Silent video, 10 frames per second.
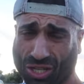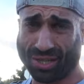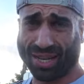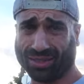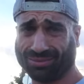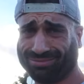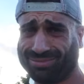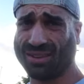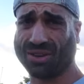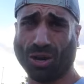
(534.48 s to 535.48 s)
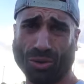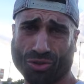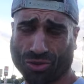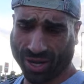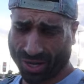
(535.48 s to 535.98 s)
chill out, have a cold
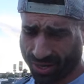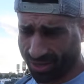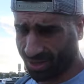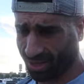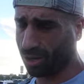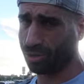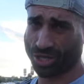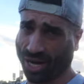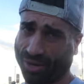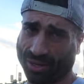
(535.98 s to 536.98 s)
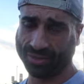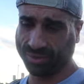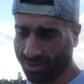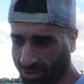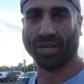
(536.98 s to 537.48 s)
drink and a cold shower.
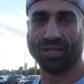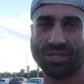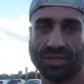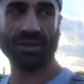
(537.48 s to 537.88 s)
Peace.